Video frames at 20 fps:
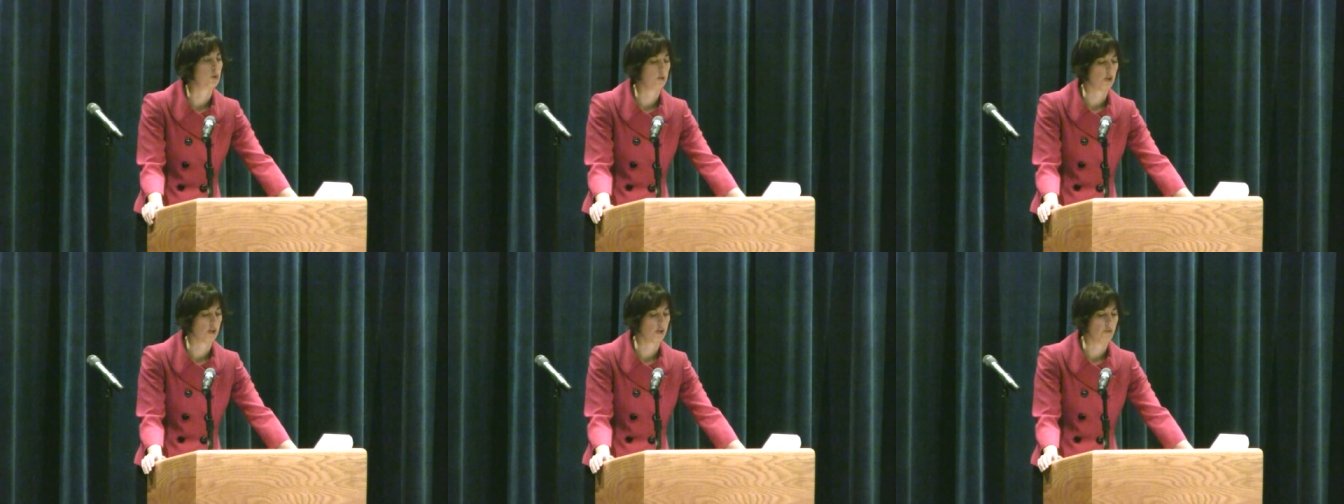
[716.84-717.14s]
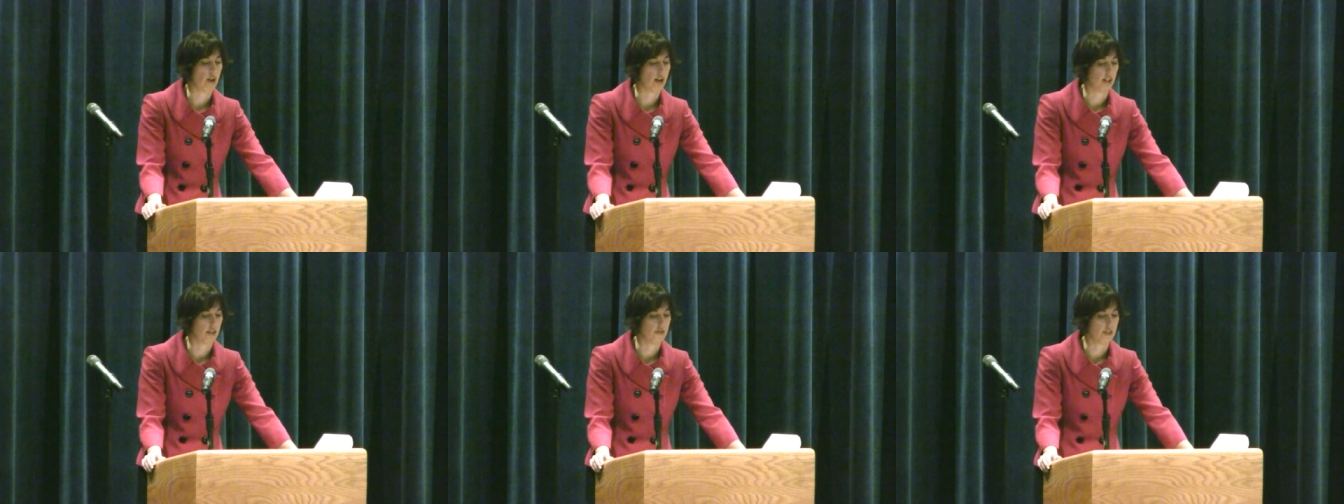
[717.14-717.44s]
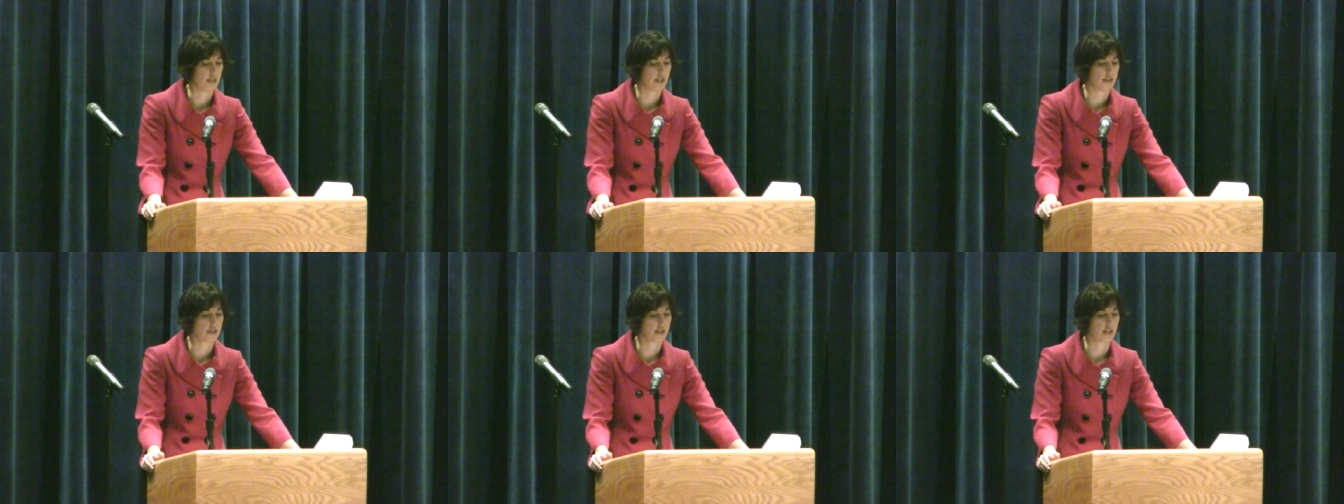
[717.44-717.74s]
you with
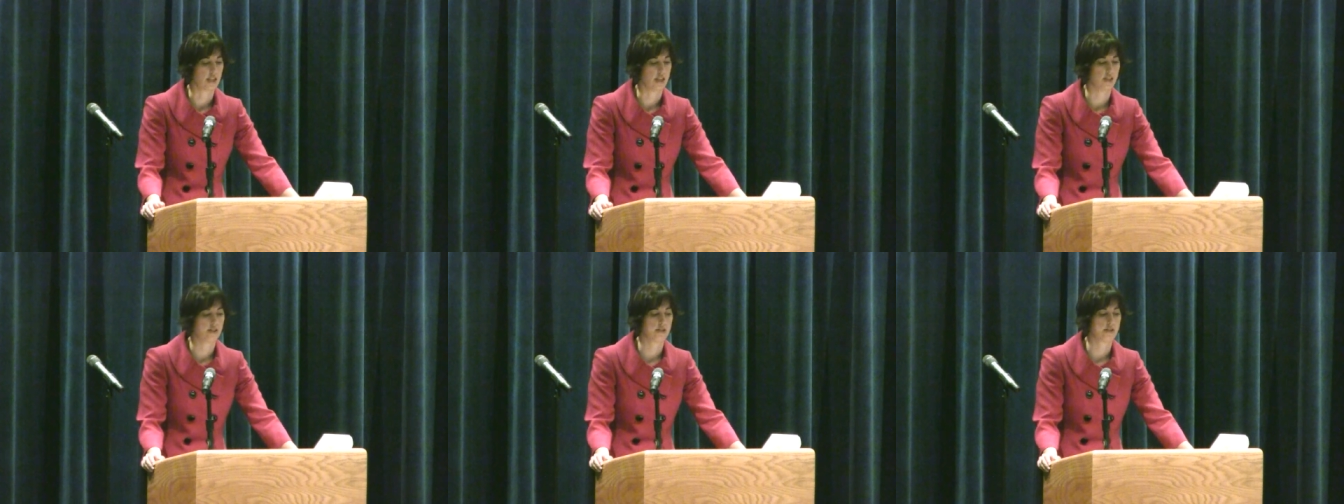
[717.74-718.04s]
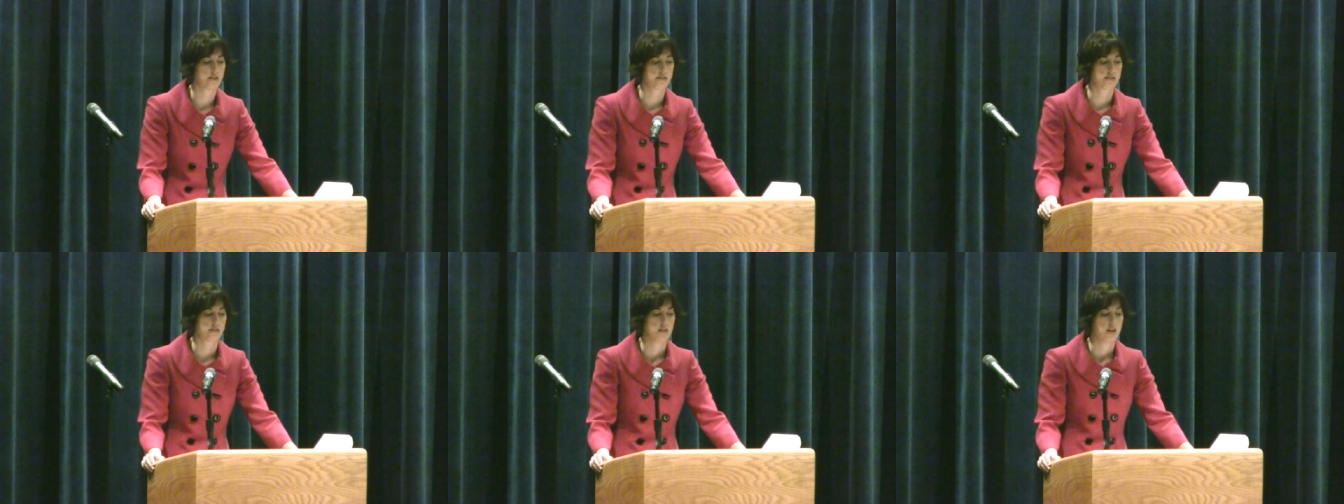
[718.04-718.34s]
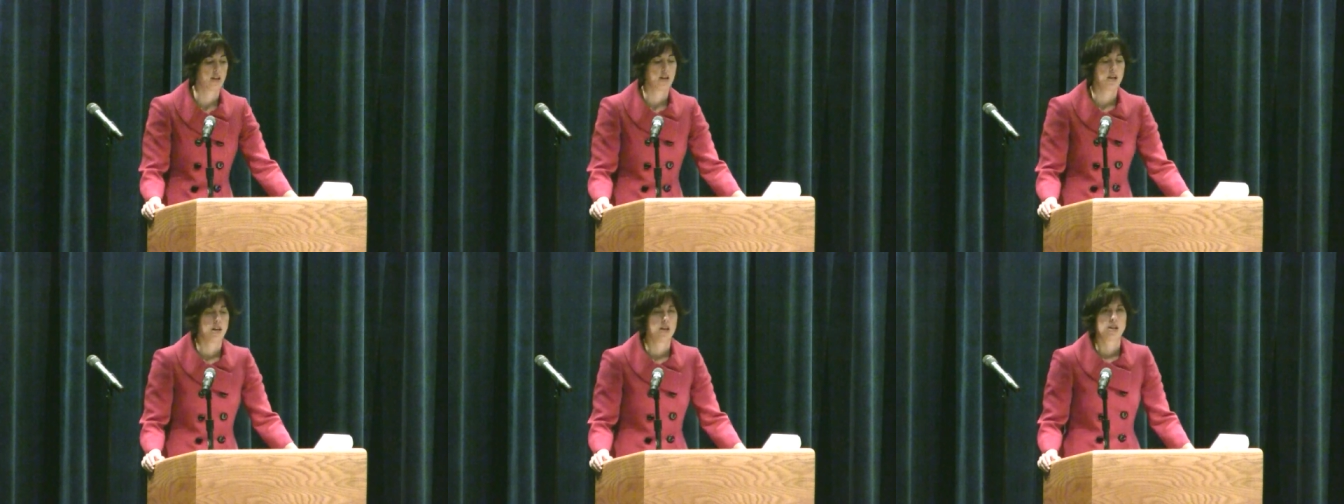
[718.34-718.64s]
relevant skills.
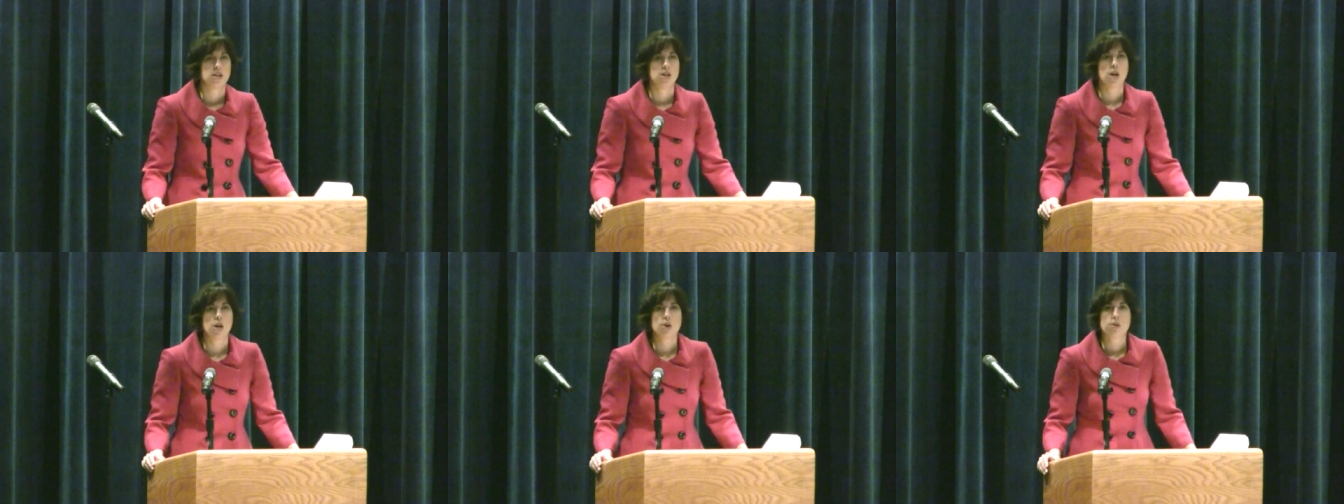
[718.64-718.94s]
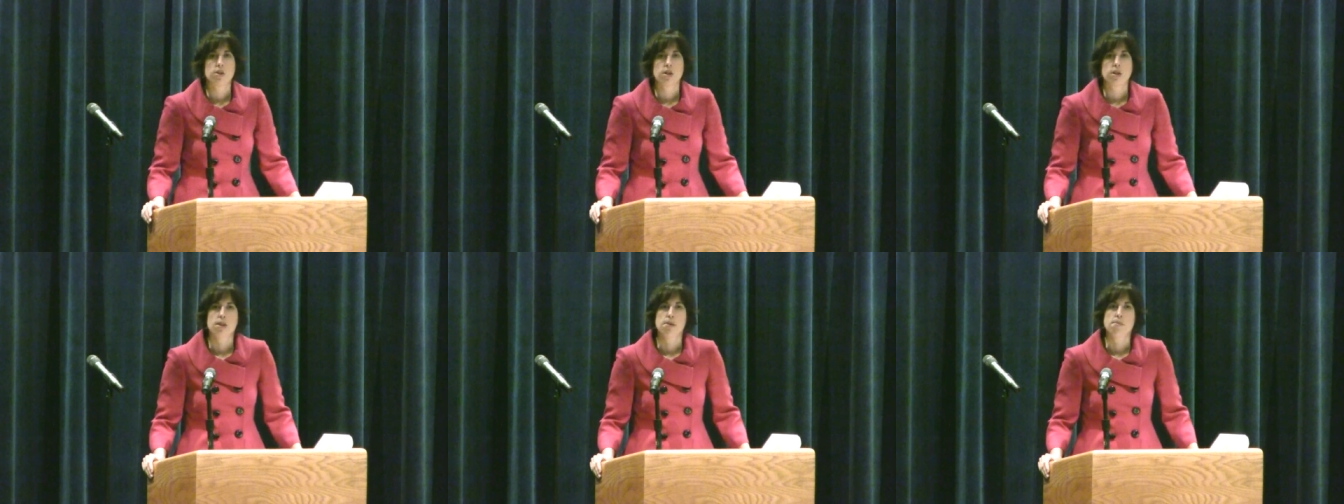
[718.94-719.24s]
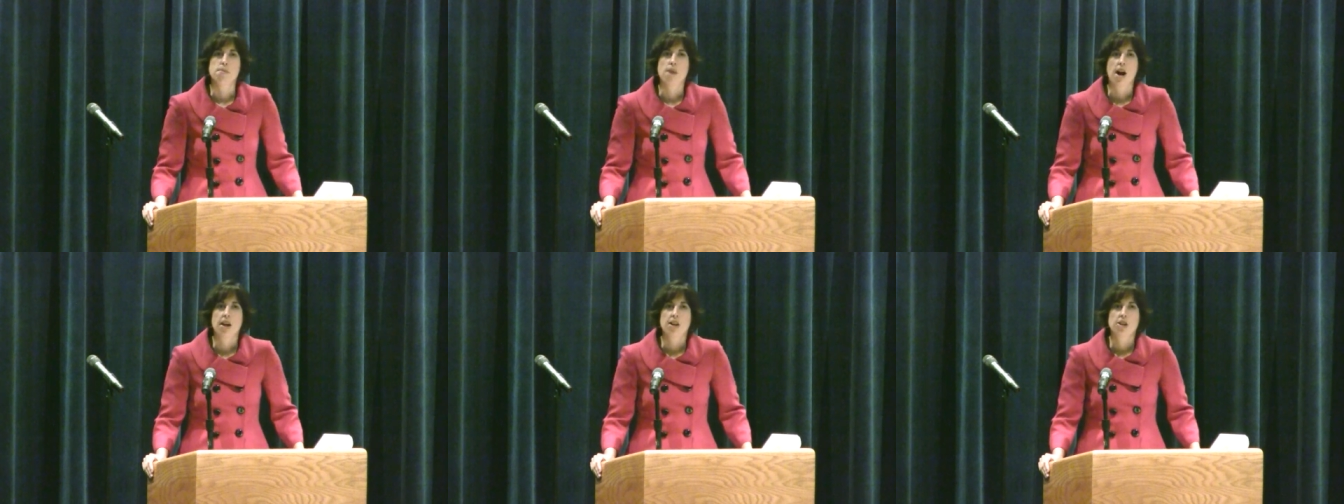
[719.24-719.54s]
Note that the
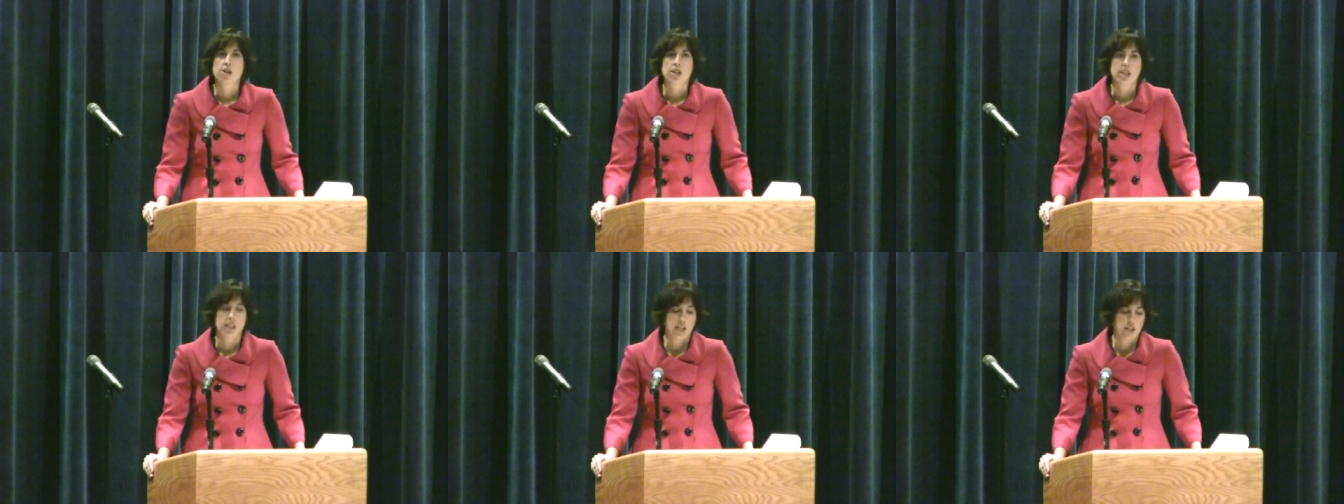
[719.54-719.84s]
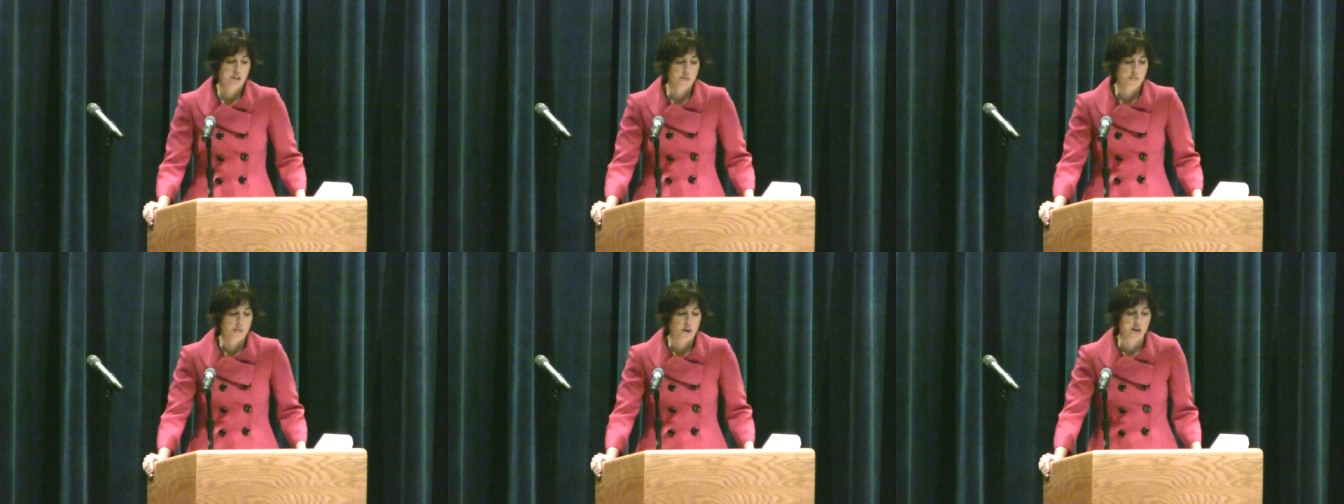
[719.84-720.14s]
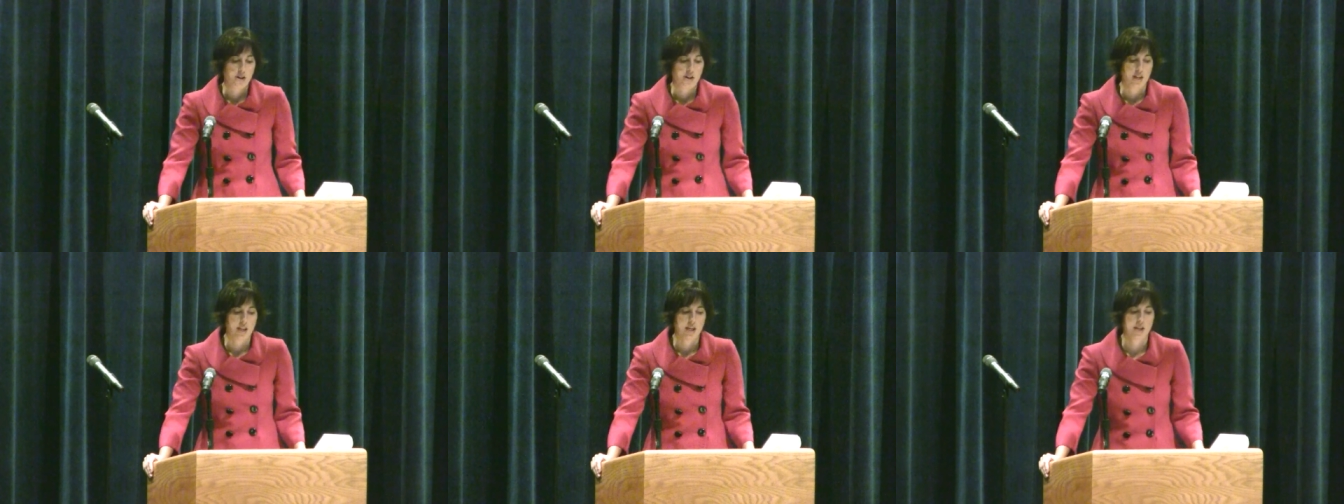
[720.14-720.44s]
modern legal
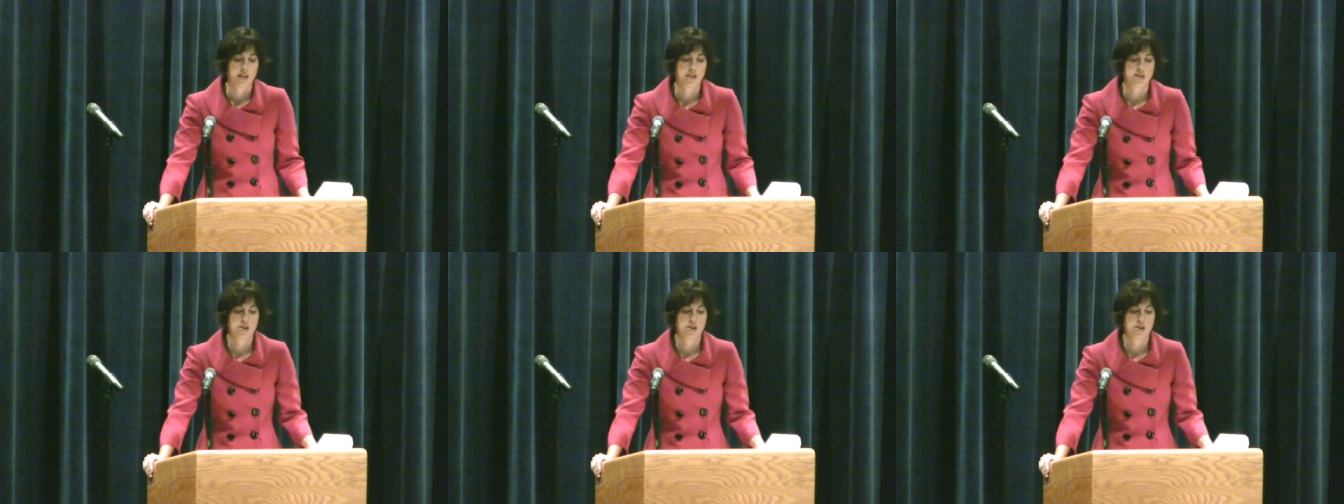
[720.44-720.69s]
market